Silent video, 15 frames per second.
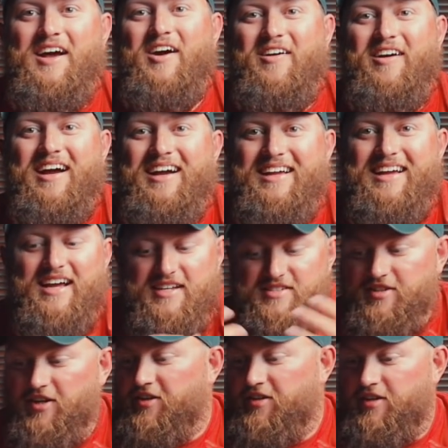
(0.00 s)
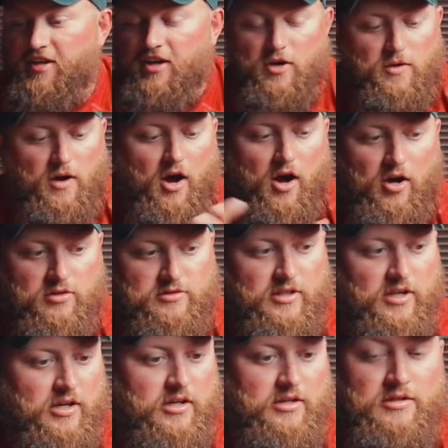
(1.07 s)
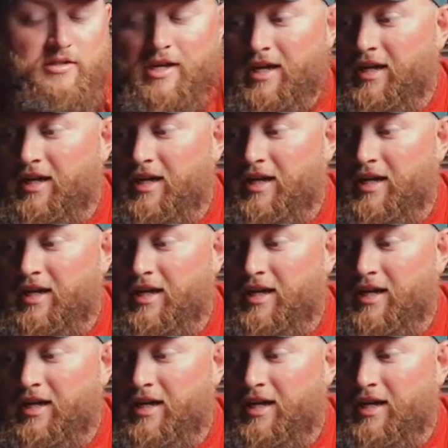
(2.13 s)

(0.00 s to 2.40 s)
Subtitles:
Alright guys, there you go, all done.